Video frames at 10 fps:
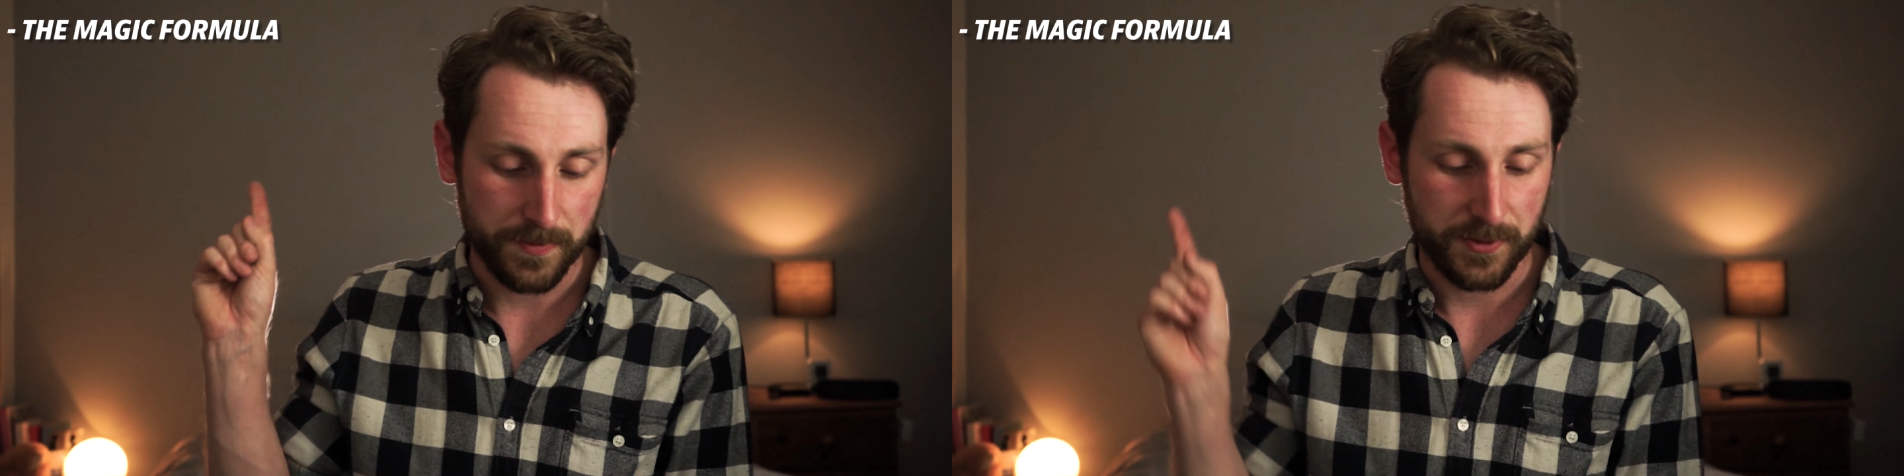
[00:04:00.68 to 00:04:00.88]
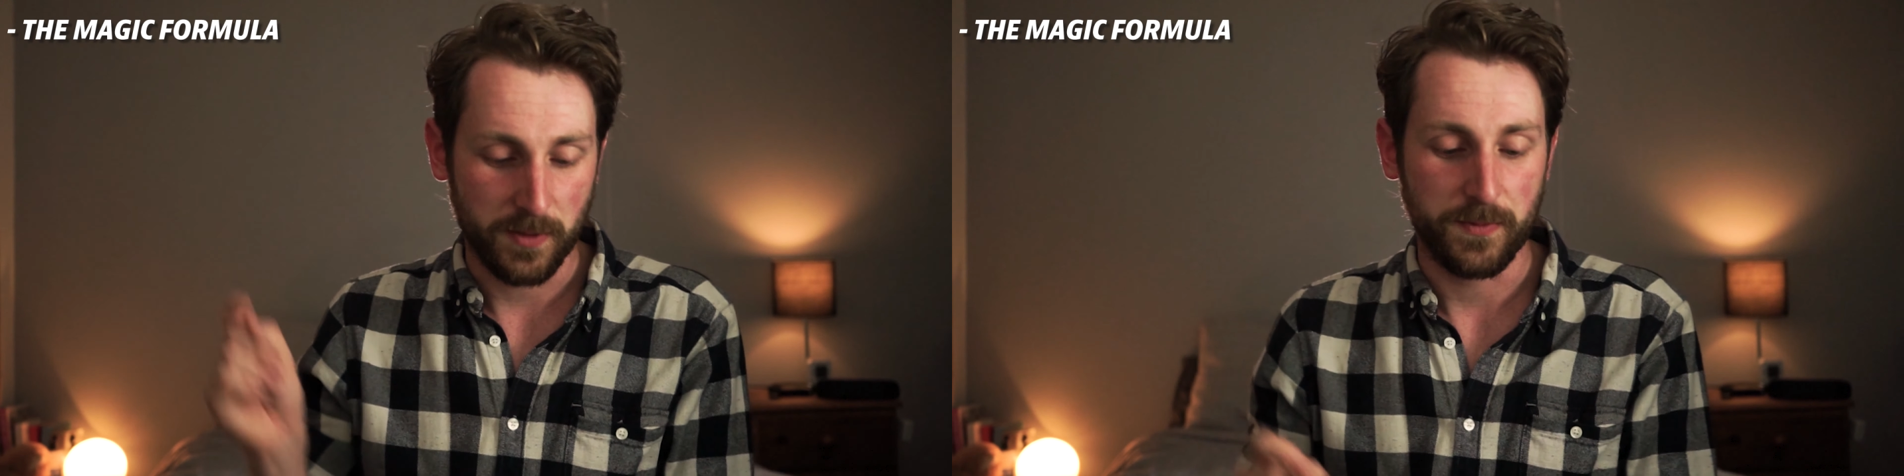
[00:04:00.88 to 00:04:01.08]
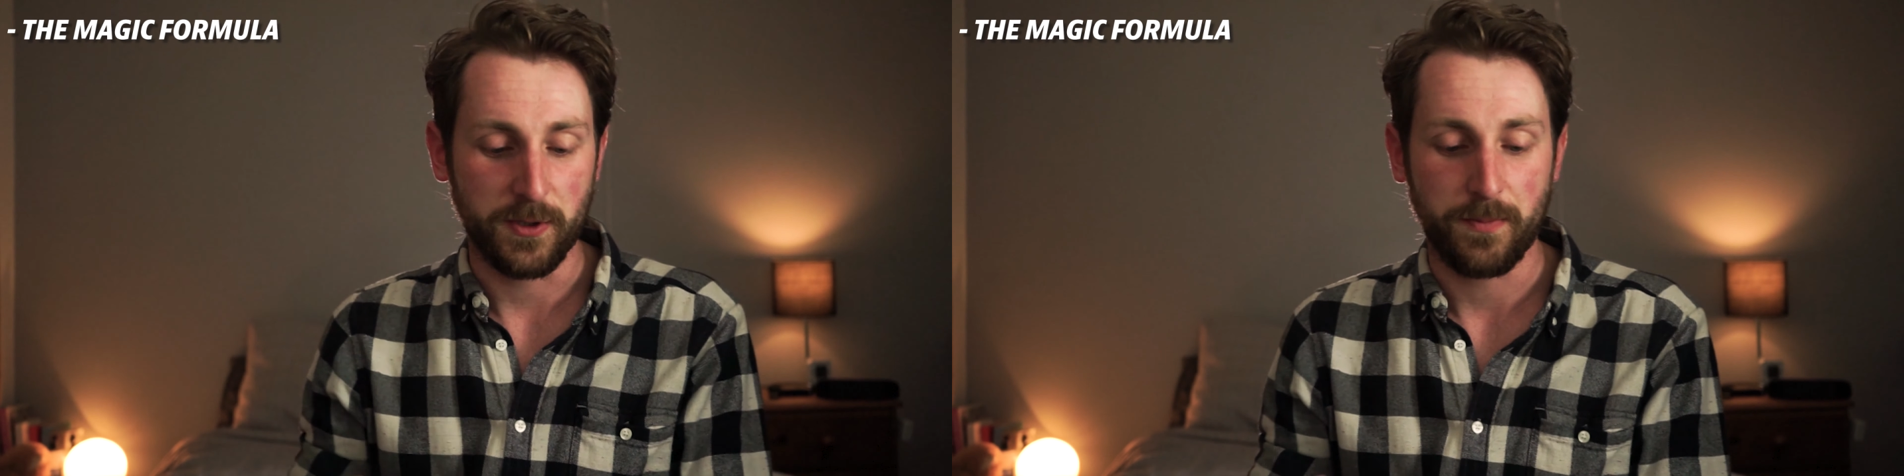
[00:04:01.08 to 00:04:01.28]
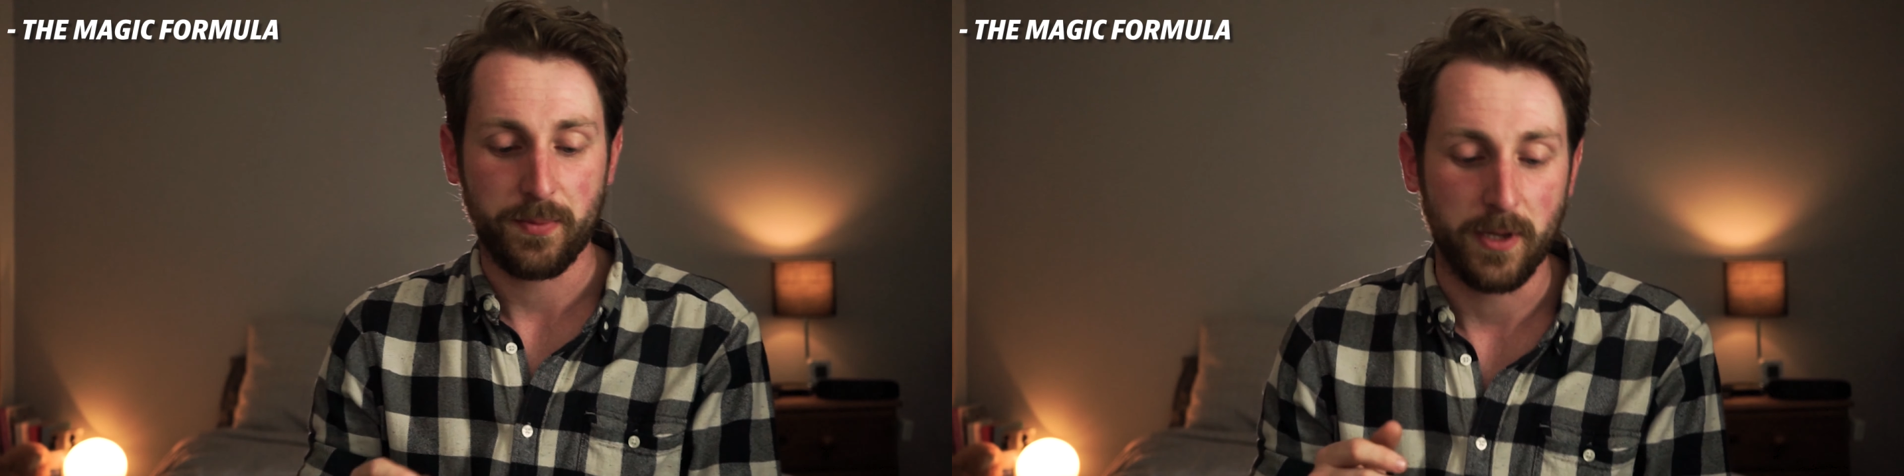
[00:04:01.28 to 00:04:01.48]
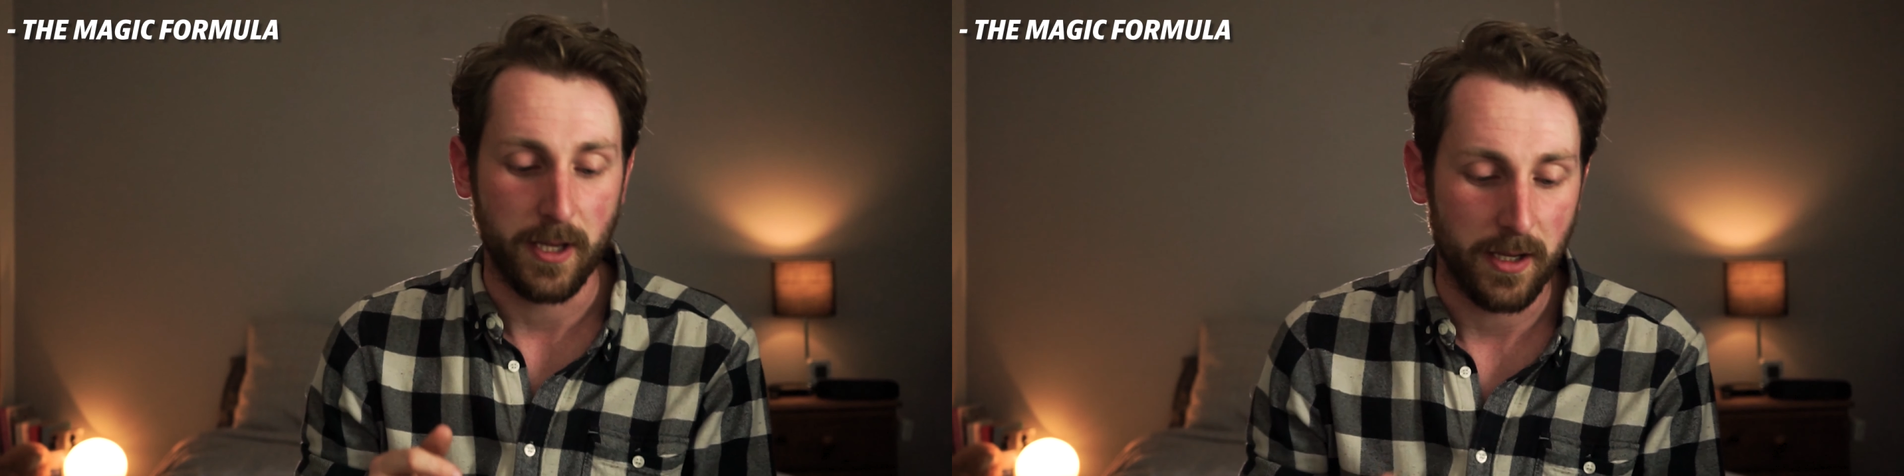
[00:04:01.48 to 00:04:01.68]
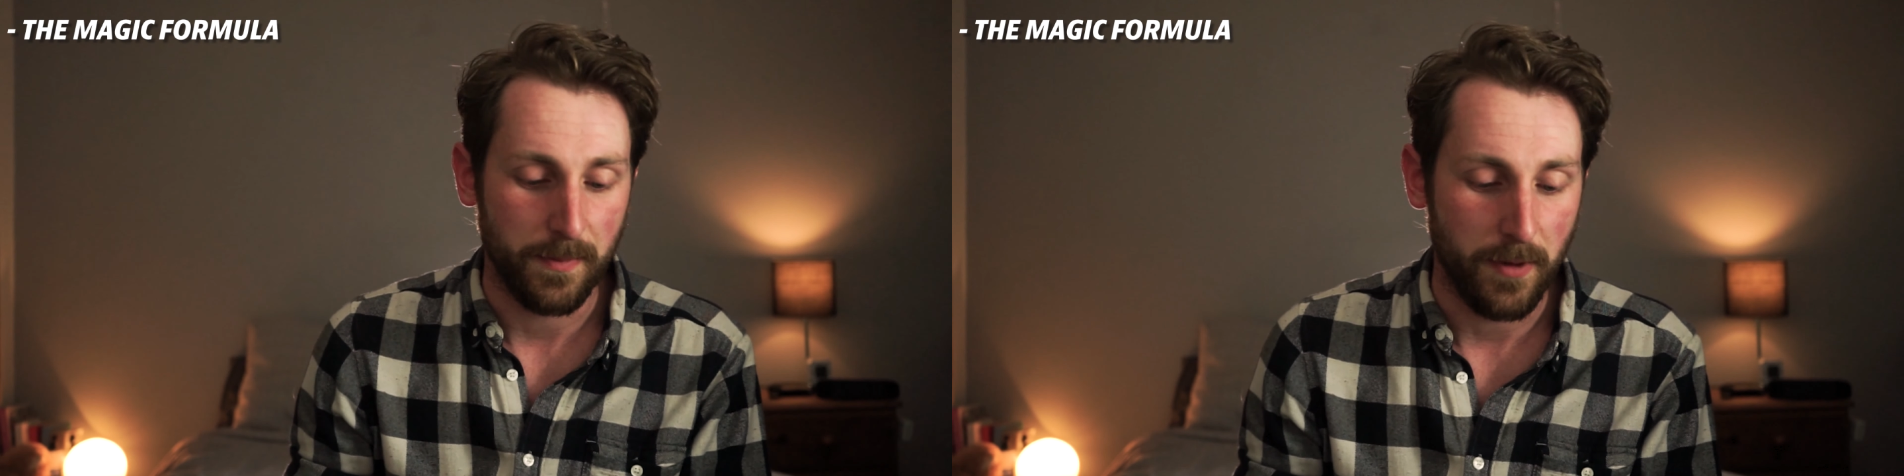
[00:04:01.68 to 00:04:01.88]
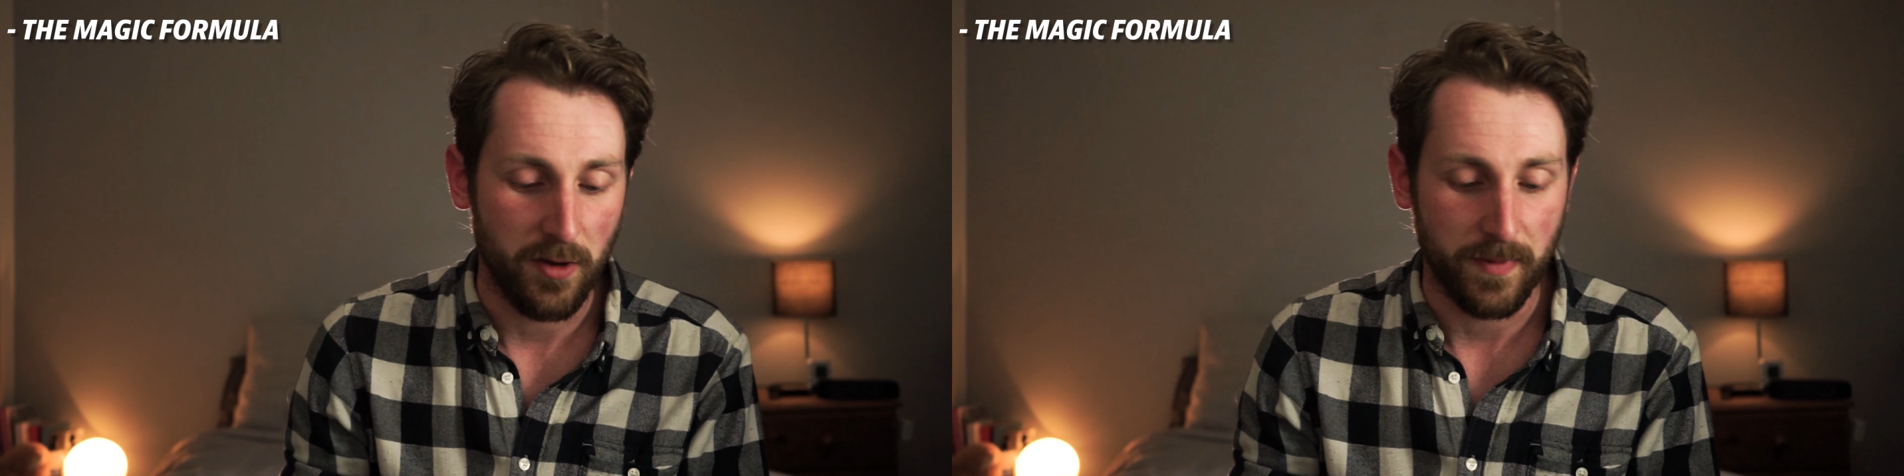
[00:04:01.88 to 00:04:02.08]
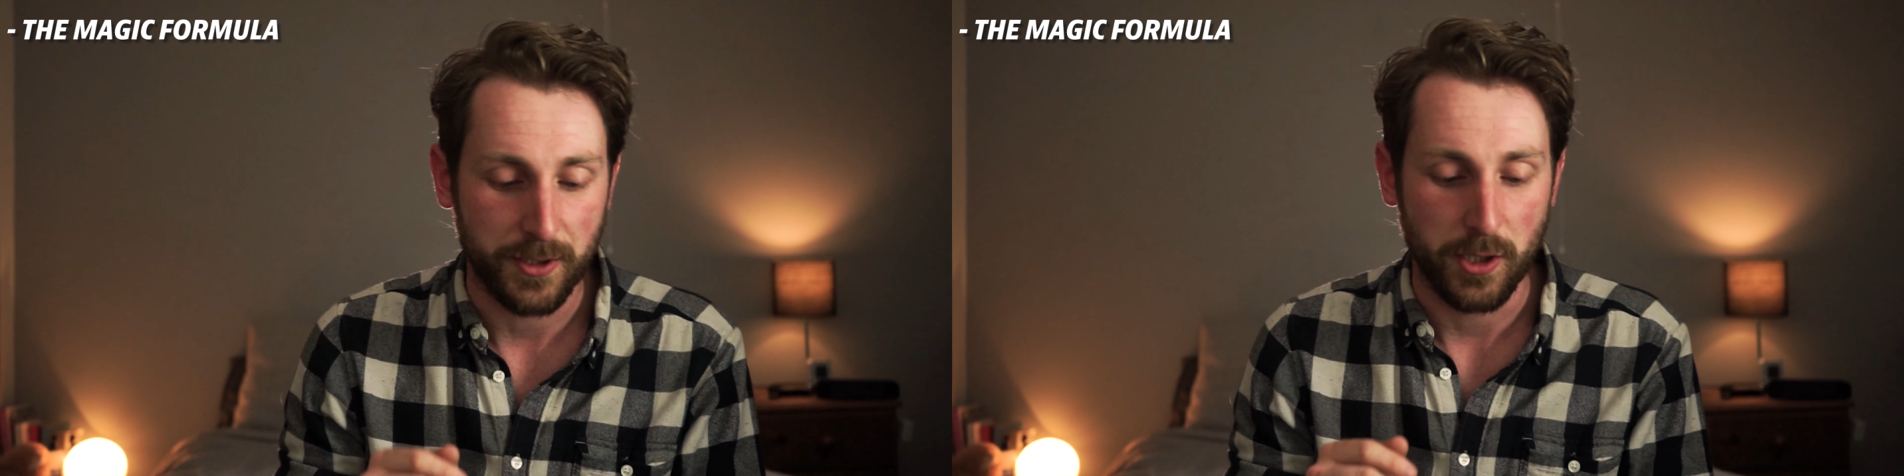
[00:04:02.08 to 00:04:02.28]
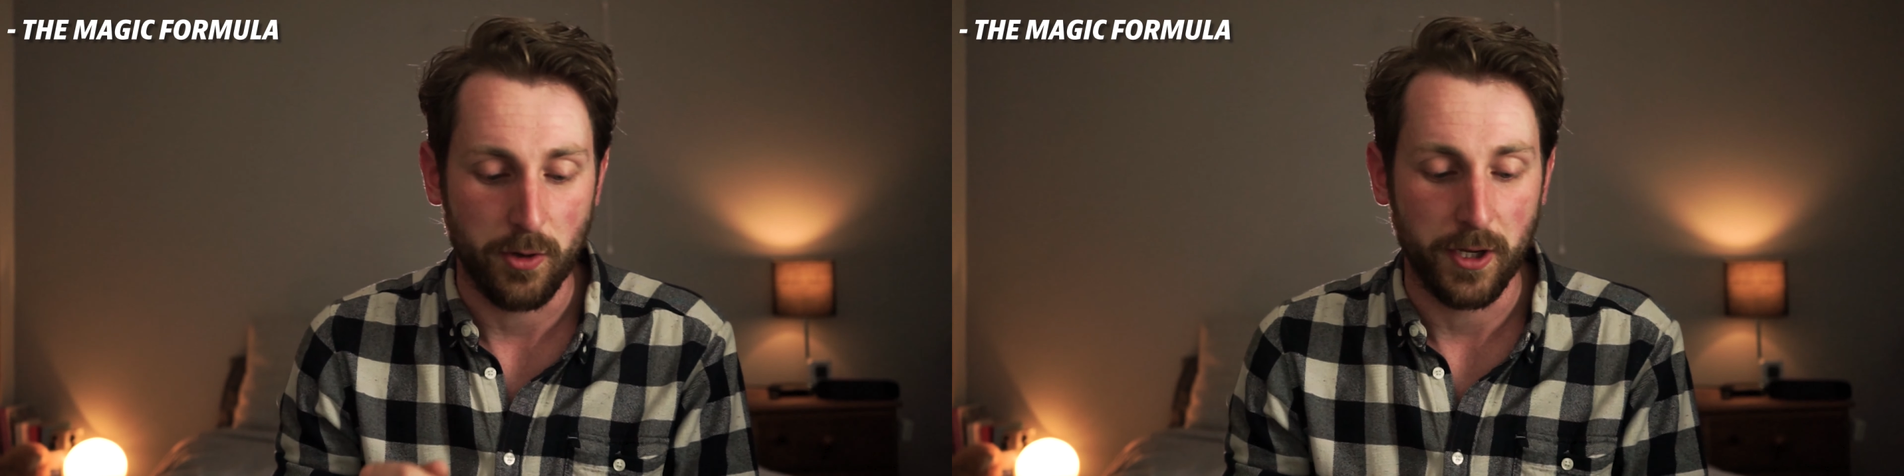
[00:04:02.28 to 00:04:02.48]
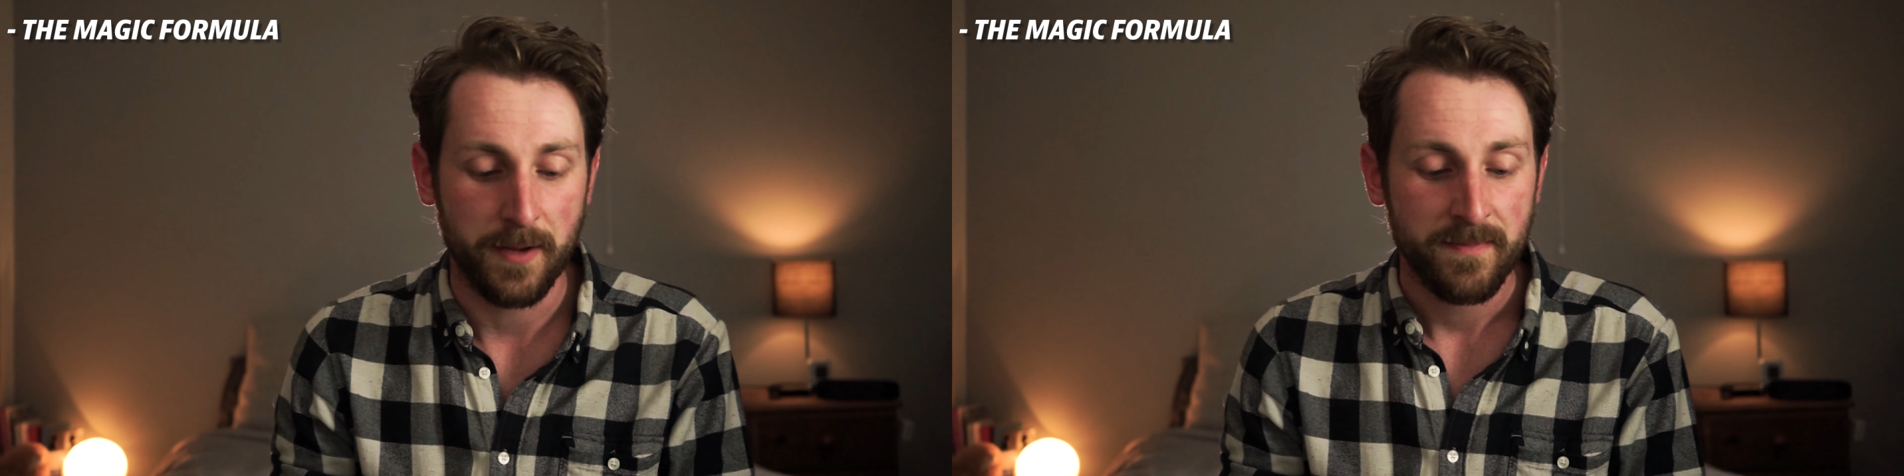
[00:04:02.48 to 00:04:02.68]
some sums up over my
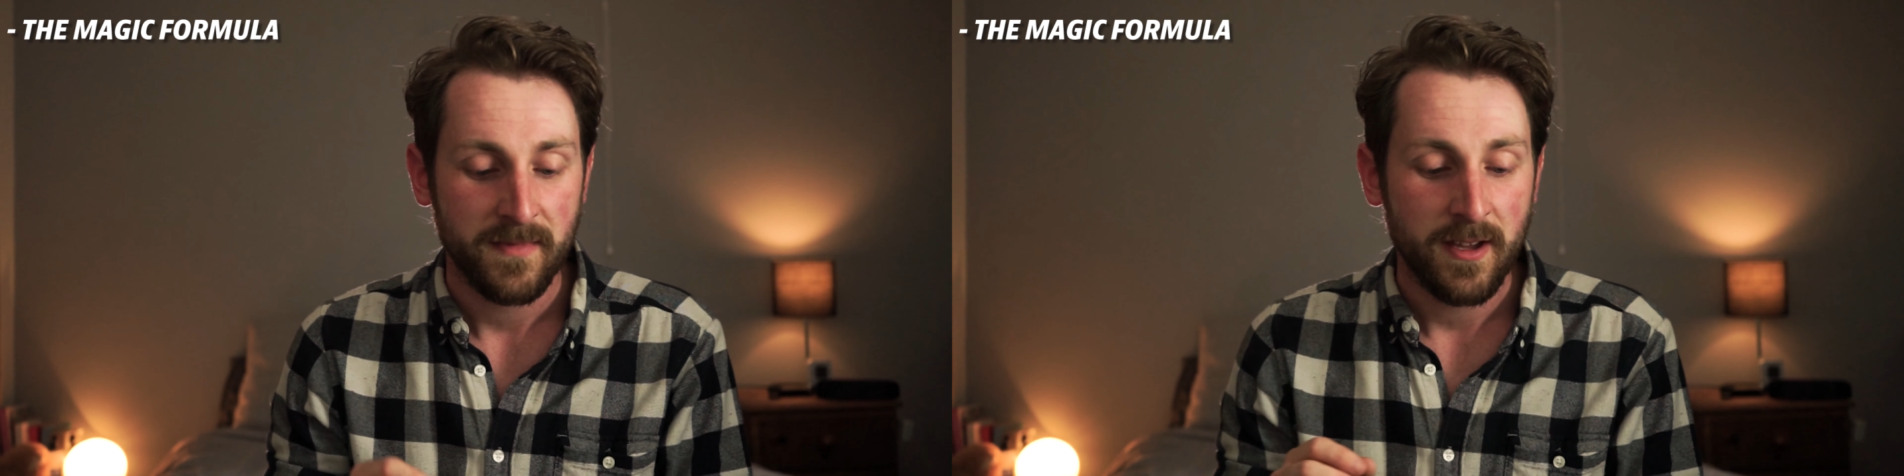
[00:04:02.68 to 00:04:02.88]
shoulder.